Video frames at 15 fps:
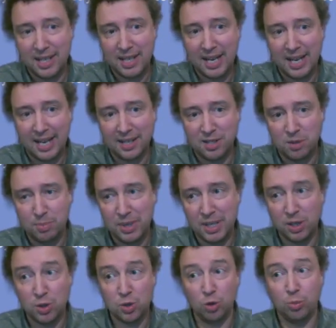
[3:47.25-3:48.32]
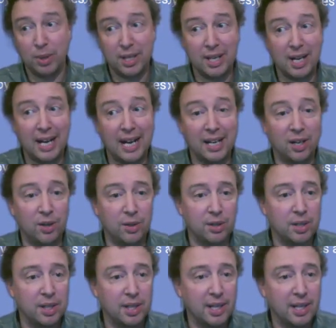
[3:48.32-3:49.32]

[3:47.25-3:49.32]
to be controlled by the hacker